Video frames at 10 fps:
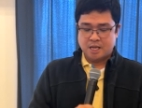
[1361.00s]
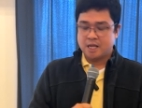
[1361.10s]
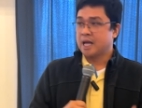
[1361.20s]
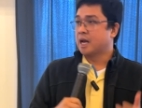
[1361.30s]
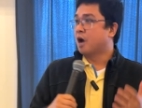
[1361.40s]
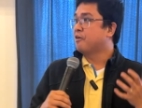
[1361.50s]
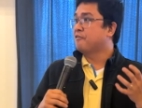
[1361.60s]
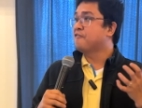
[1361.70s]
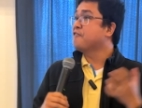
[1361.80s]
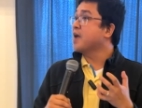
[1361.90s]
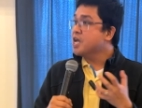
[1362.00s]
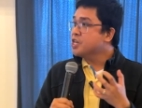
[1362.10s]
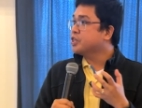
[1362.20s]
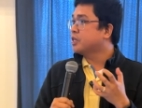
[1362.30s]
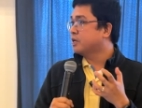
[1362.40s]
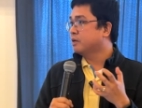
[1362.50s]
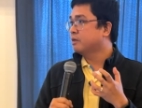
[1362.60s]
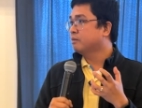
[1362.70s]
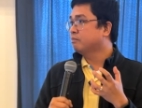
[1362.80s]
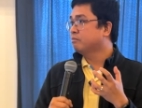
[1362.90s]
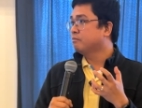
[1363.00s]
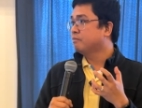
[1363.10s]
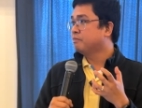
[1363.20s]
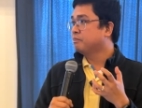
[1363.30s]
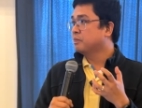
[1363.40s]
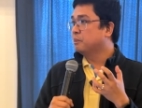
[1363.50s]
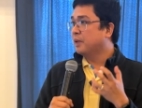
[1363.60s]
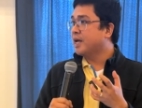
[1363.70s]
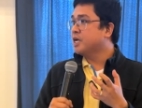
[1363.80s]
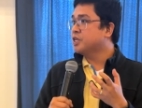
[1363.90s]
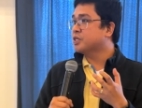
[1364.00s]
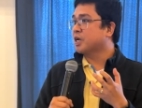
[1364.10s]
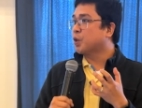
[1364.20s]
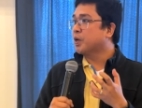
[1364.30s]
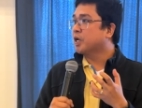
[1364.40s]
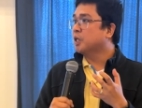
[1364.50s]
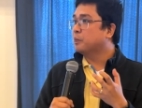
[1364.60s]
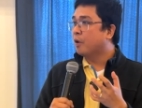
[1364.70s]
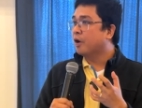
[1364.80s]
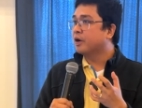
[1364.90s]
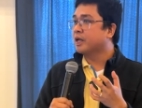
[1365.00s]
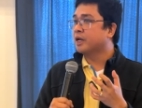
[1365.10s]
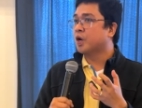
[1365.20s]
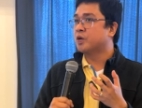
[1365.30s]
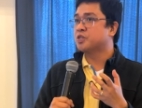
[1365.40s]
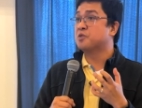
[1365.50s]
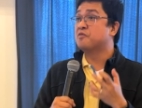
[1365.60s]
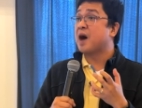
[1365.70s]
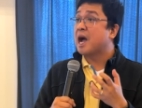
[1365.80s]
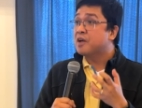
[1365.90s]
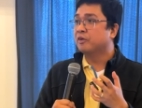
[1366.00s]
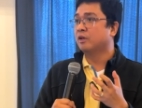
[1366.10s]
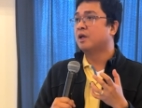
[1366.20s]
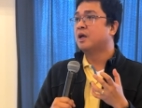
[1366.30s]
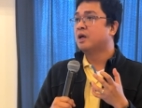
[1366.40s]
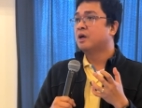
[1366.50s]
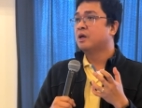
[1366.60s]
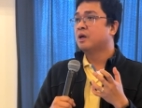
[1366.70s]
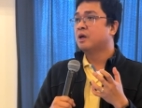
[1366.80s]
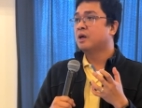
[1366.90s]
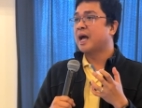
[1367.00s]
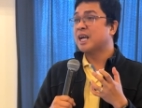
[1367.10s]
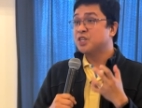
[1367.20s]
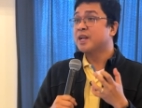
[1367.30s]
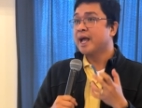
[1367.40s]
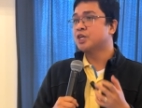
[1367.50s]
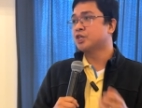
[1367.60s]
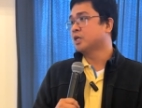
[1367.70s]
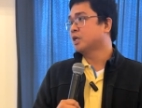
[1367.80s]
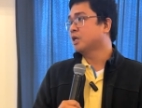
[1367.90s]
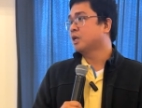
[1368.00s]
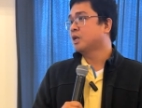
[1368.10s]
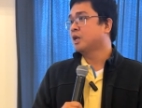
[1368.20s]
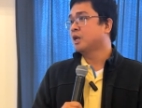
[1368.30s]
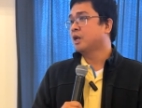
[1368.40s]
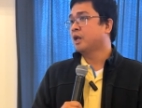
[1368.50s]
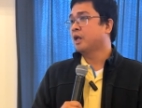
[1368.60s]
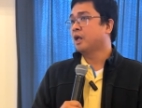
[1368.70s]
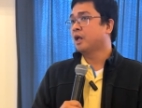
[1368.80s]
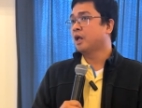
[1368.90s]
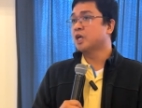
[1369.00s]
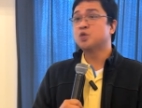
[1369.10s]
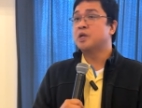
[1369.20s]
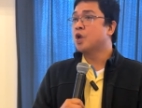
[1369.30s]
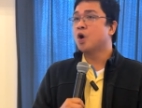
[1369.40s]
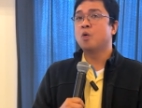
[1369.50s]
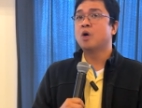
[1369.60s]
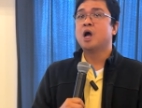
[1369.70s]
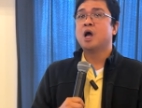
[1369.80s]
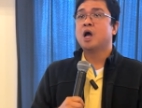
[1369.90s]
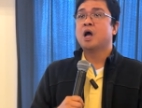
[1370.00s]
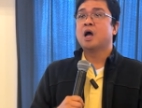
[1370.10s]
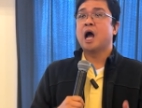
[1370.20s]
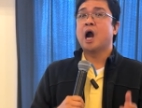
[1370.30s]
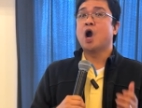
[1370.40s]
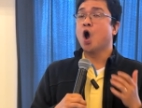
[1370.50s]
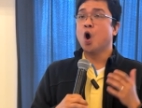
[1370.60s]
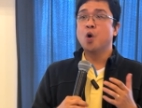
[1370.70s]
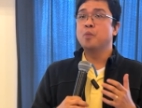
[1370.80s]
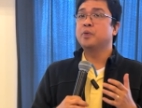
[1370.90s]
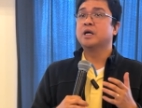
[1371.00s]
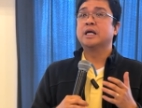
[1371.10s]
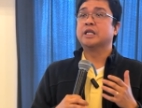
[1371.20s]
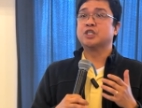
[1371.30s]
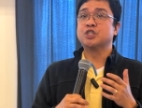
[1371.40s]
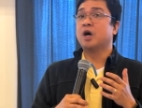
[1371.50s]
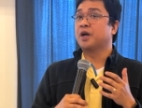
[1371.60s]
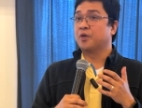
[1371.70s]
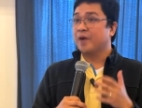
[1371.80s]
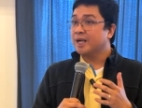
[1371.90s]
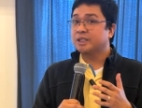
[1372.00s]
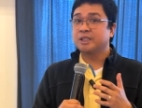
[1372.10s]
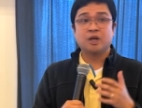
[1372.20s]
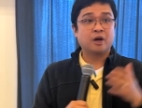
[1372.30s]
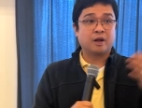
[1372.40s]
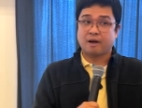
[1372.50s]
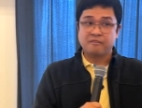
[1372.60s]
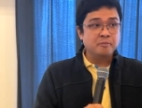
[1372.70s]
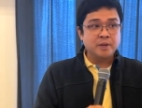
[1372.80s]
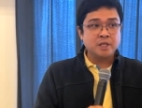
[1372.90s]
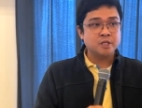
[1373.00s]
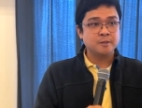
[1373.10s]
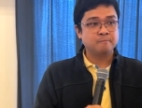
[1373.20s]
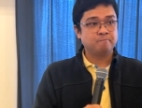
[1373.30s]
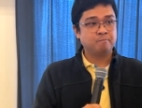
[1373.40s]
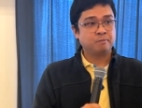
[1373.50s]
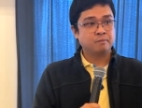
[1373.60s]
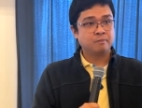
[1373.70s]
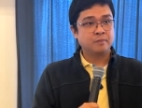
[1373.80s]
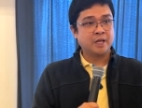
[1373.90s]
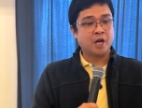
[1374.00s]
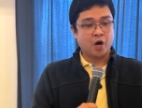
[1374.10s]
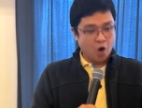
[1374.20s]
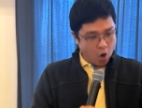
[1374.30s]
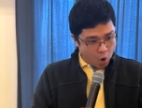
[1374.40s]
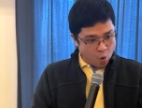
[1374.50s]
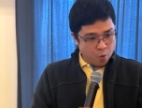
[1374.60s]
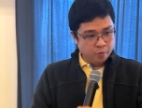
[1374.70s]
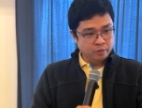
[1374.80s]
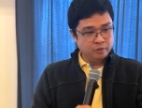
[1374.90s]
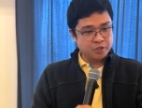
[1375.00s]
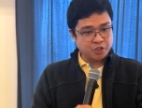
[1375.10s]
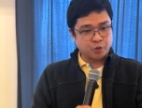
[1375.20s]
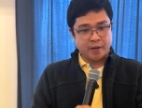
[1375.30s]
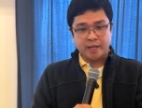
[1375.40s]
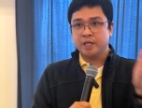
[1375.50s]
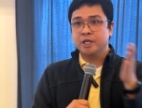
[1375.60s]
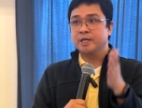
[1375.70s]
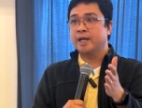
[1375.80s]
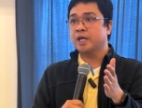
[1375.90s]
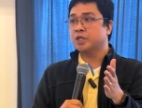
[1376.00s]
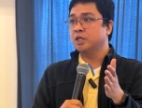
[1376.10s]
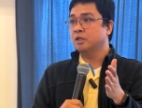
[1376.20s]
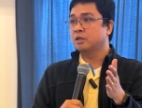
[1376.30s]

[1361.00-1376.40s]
And our faith plays a critical part in our survival as a nation. Because we know our hope does not rest in our government, in our own strength and connection,